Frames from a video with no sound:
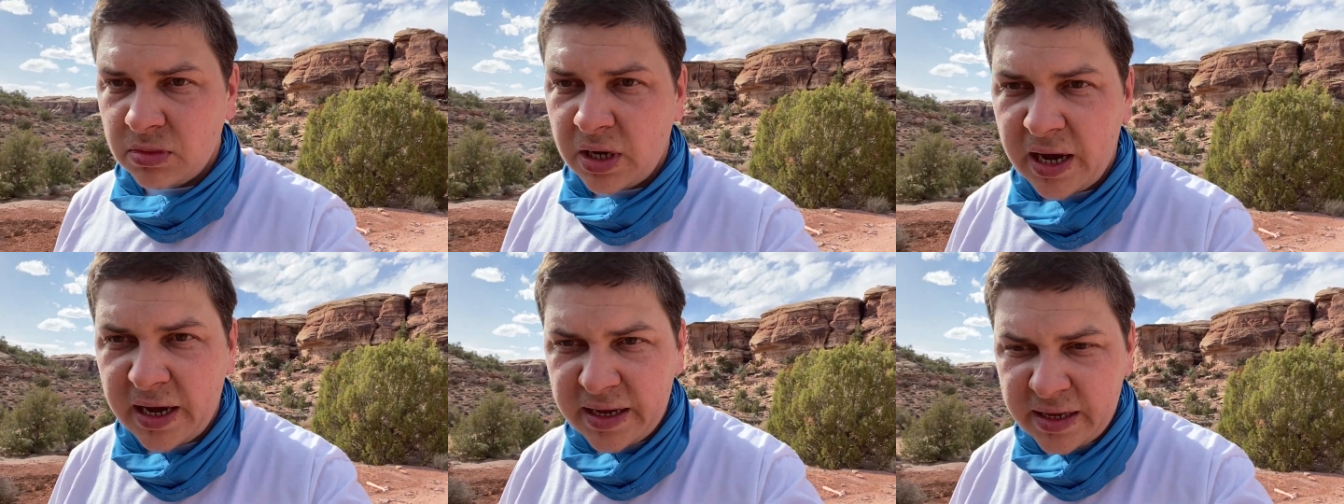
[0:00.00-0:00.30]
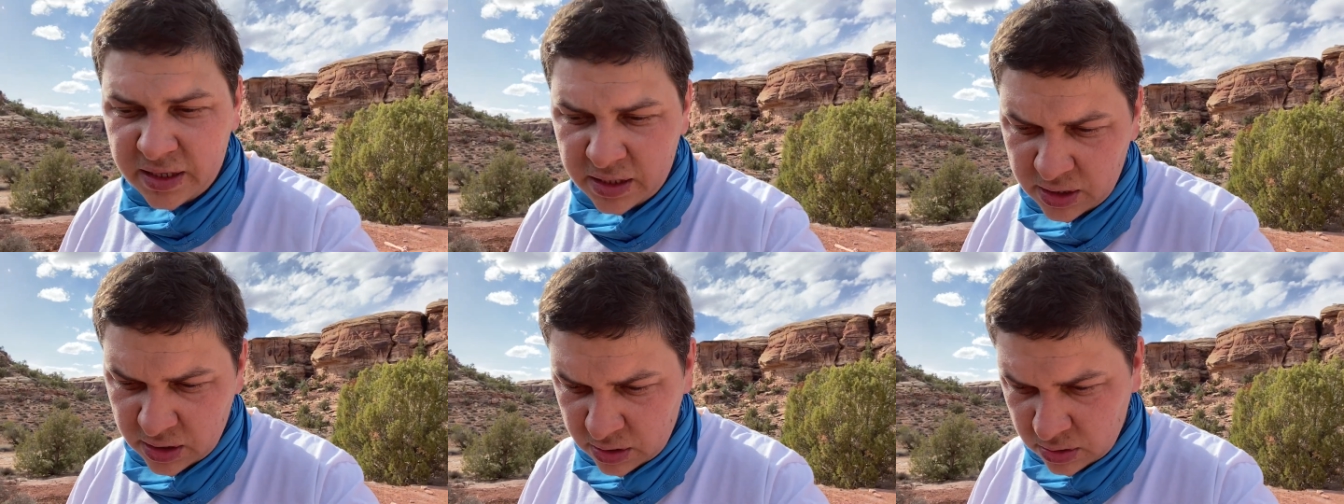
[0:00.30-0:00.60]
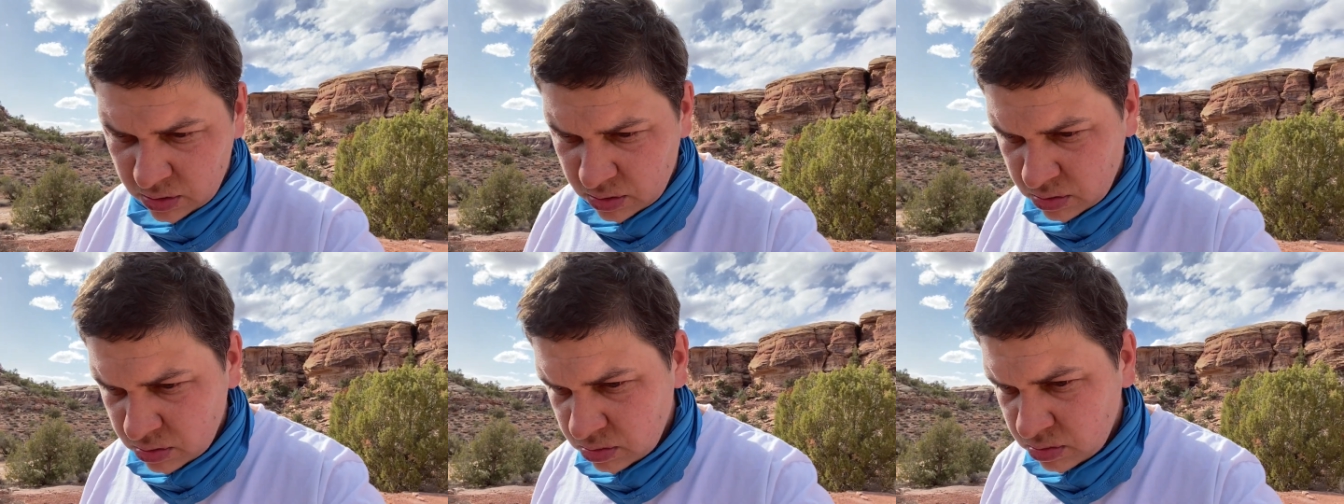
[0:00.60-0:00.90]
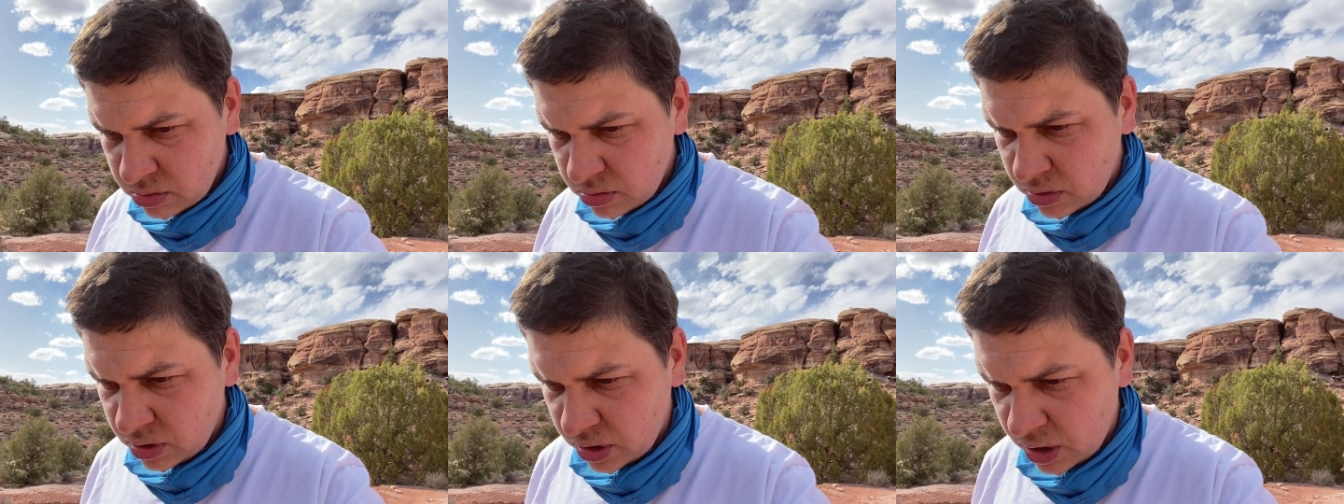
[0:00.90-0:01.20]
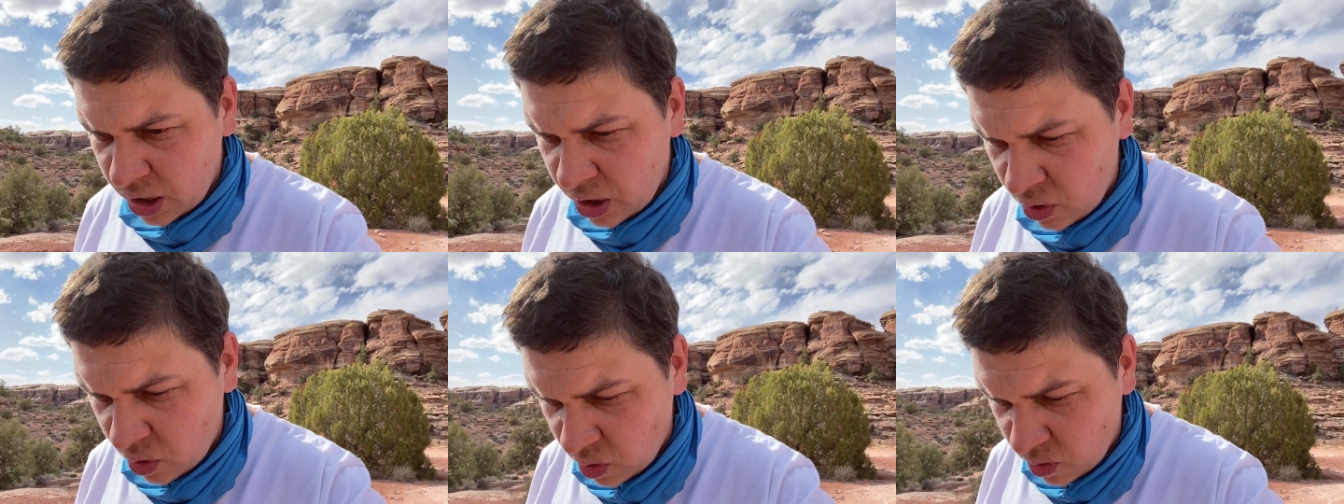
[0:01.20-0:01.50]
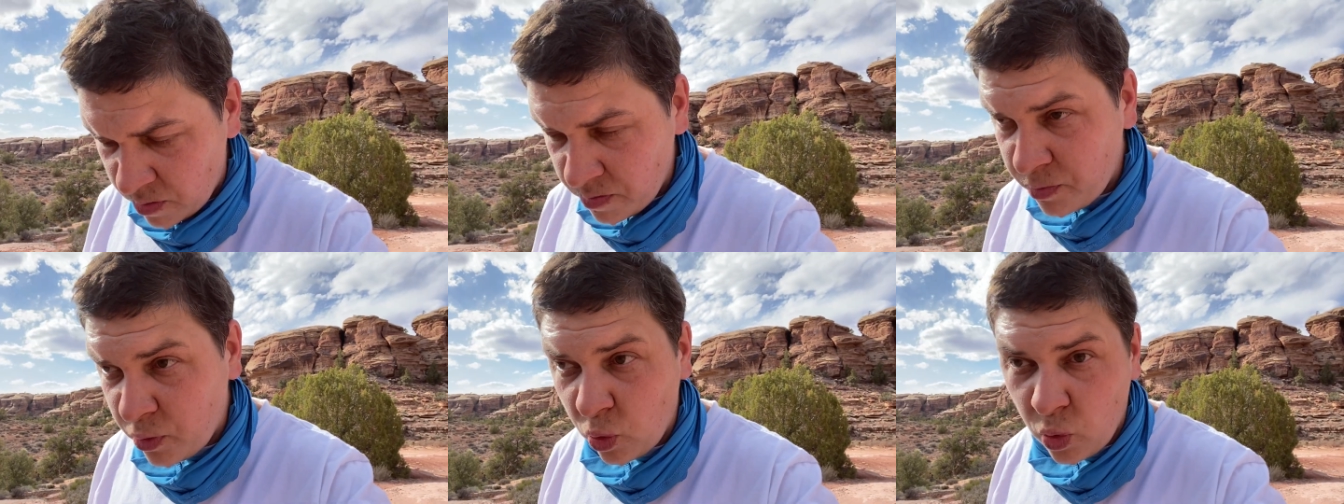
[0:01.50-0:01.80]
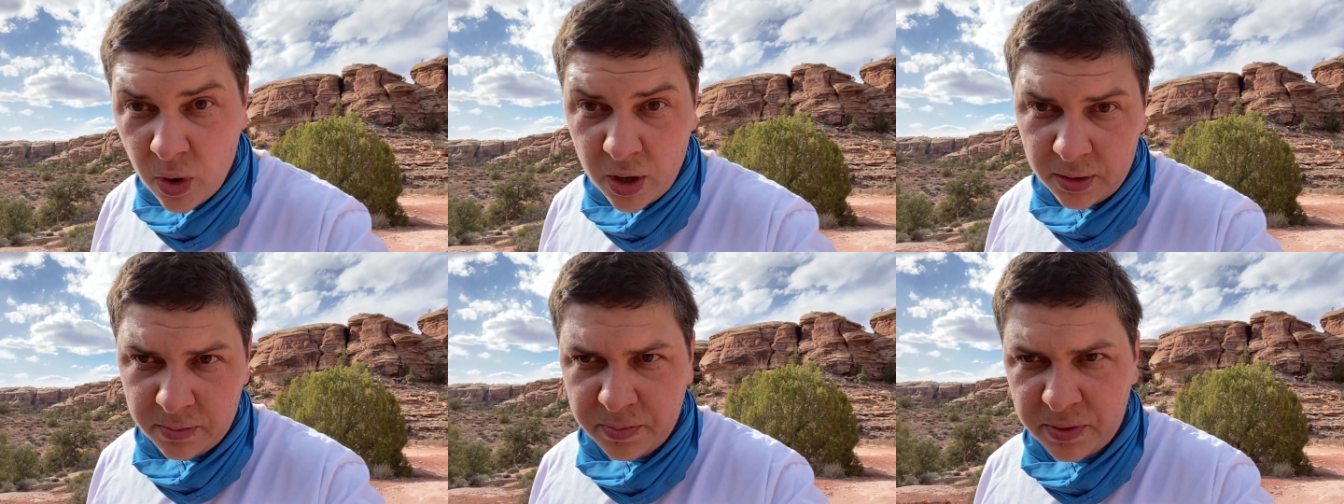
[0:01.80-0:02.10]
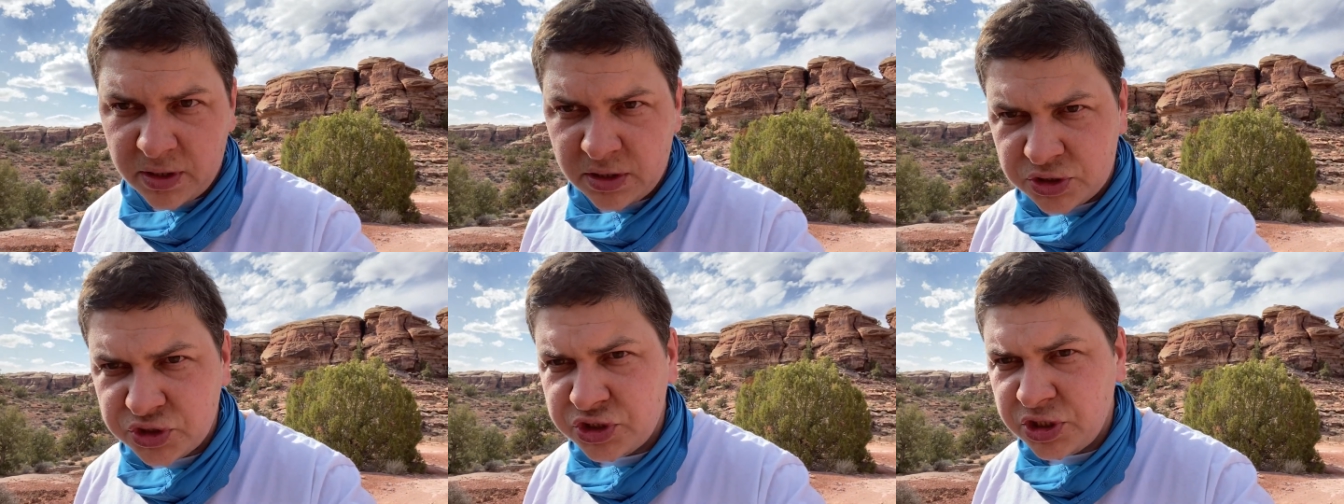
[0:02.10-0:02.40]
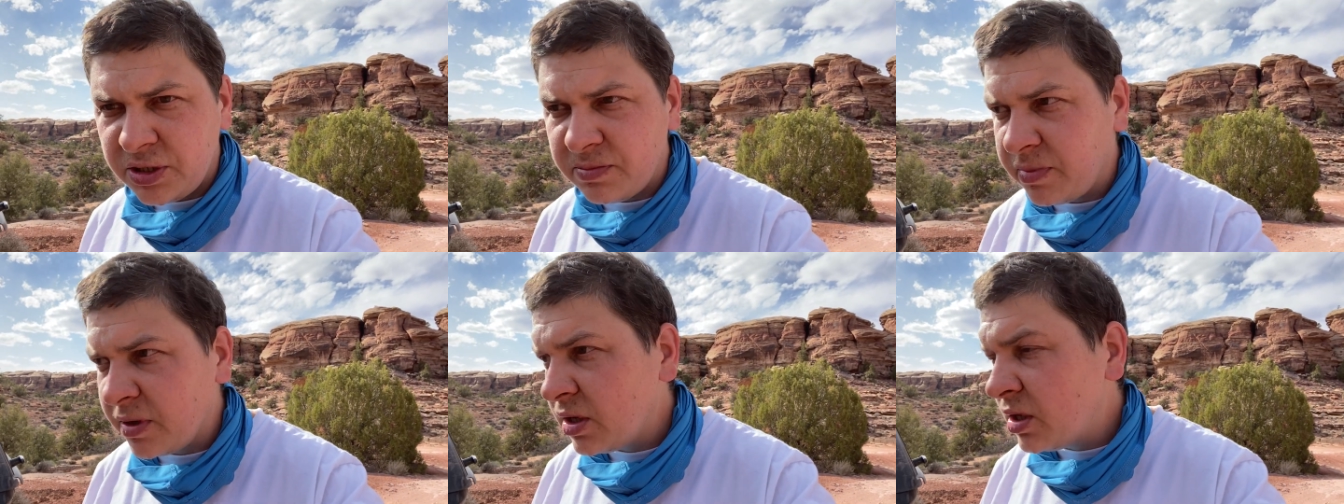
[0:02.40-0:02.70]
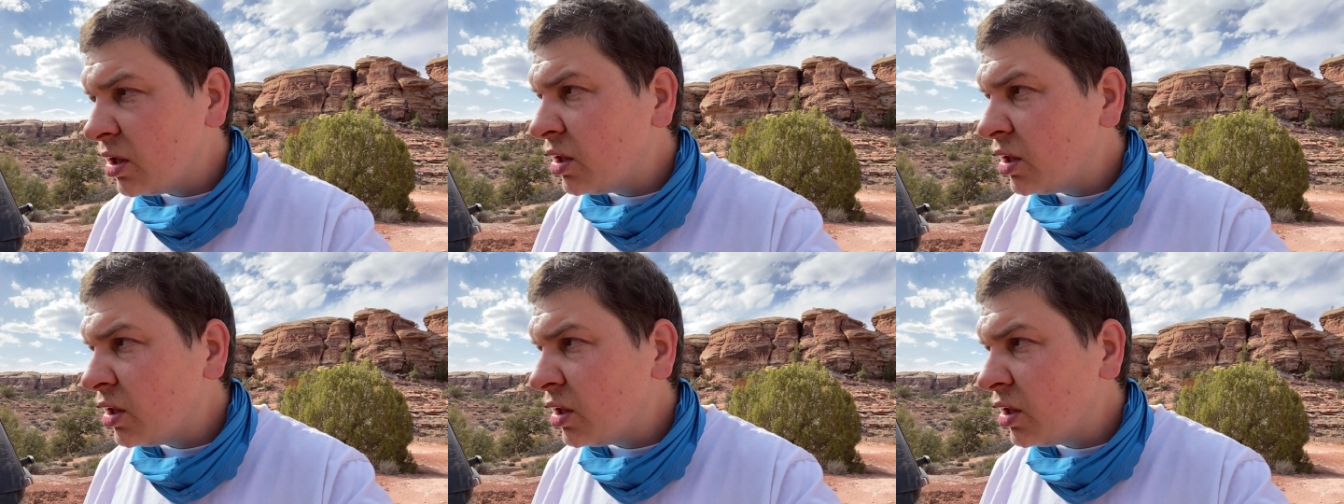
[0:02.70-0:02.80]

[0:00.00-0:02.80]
i.e. a well-built Jeep,